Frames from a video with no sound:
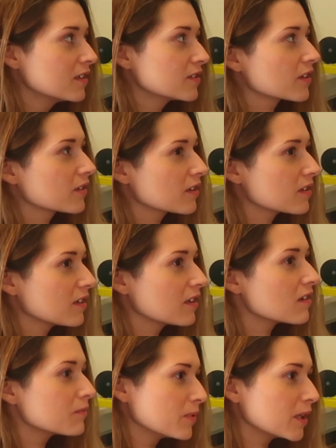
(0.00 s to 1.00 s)
So not a lot of
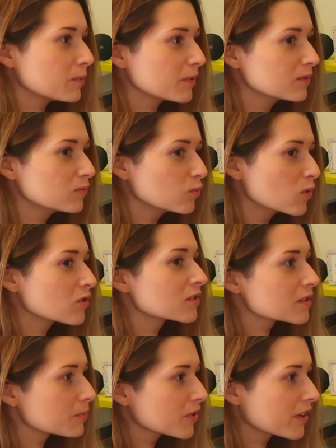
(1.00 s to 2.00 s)
people want to
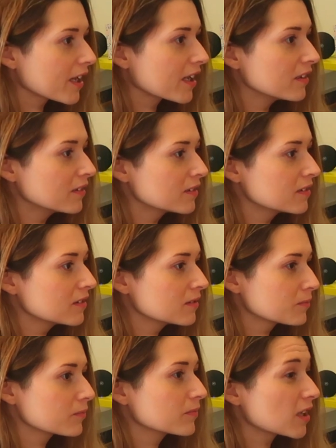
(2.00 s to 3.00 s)
put their,
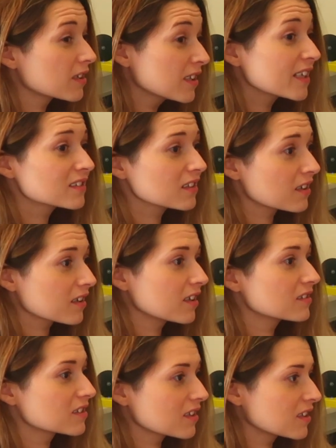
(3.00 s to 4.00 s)
unless like
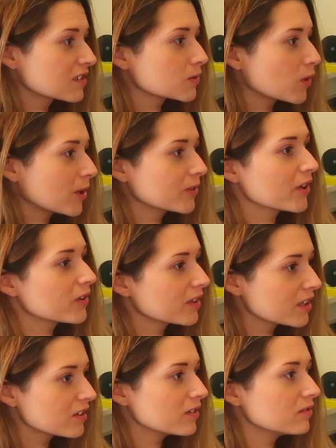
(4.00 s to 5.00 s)
it's well known that
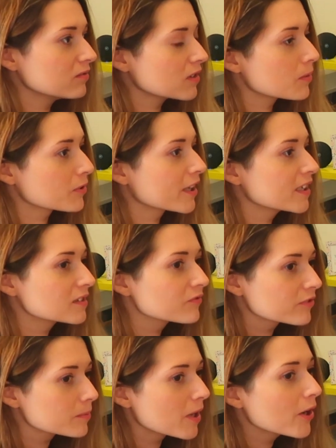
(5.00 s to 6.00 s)
you operated from
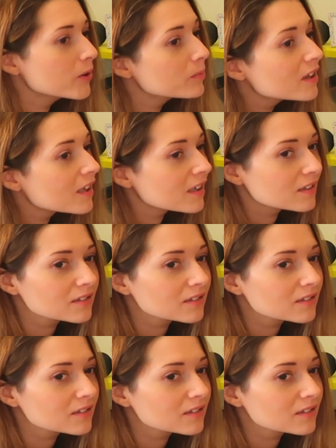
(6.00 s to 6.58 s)
home and things.